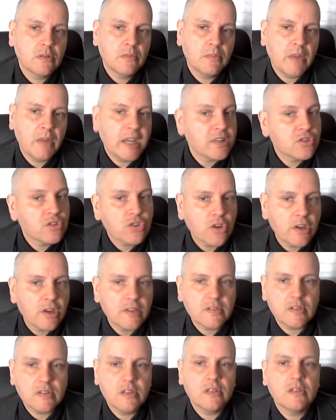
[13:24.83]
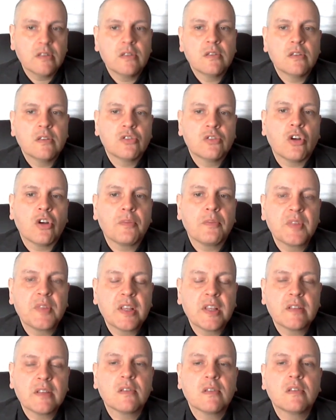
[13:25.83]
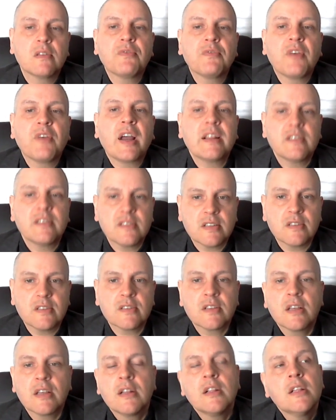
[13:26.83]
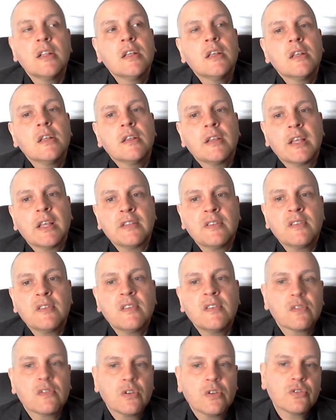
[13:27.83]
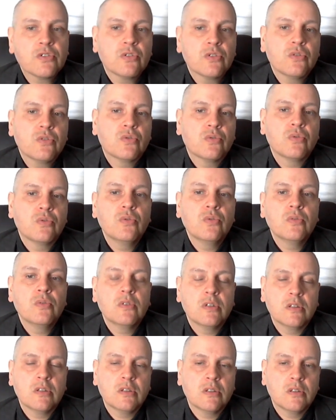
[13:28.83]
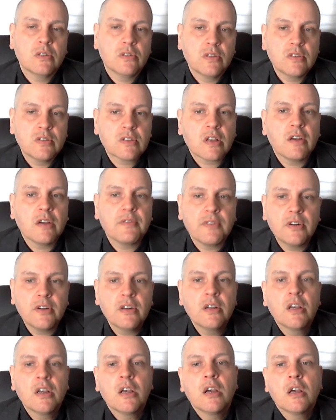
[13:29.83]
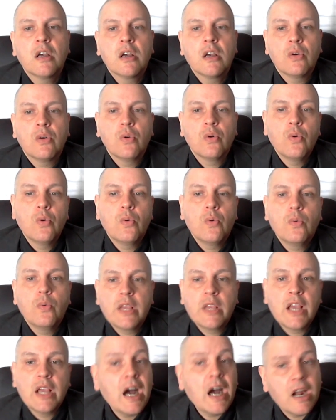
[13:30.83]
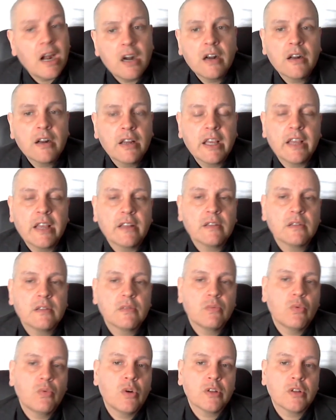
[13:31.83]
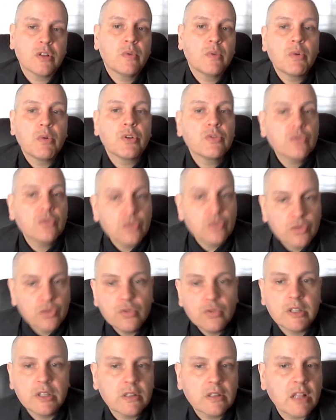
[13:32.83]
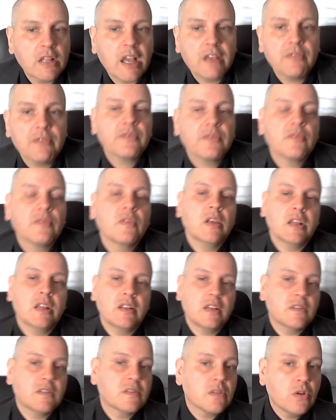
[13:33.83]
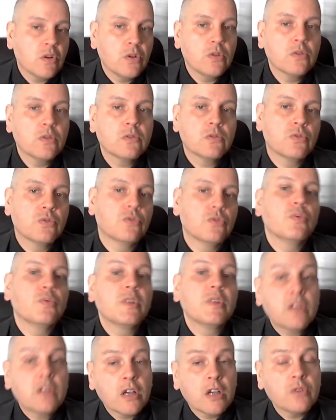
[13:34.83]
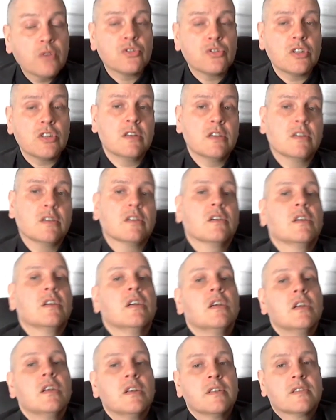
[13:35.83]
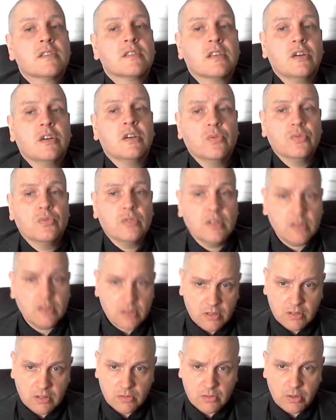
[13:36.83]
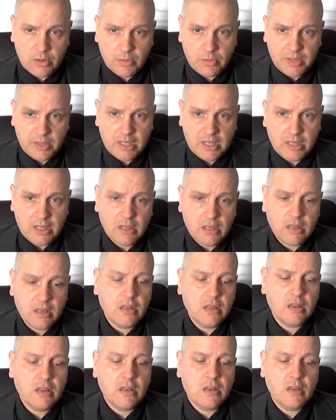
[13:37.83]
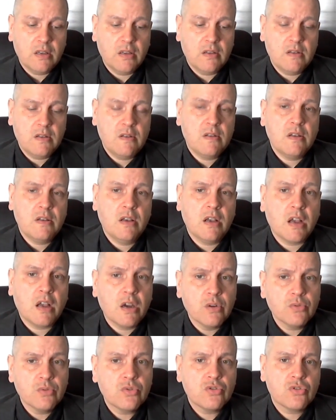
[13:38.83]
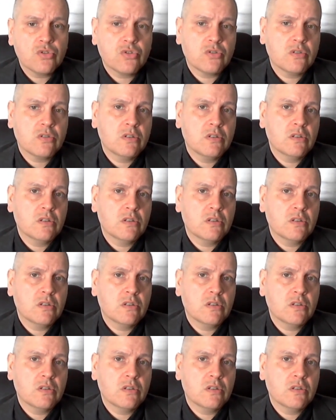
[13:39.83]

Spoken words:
by choice, the shop that defines us. And this is also to discover who we are and what we want to do in life. And that's all to do with coaching. So this will be a coach